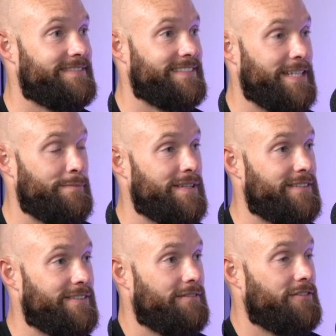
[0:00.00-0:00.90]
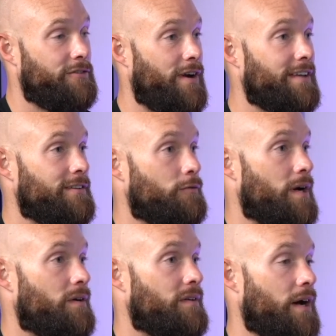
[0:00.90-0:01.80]
get a bit of stress
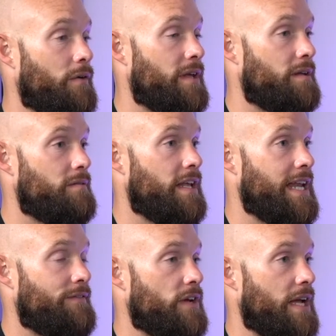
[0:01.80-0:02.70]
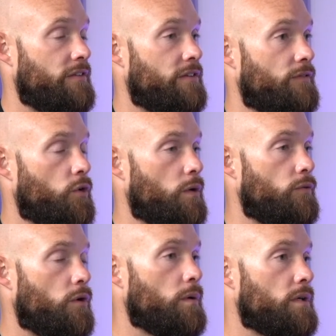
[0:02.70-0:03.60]
around how they navigate this stuff going forward.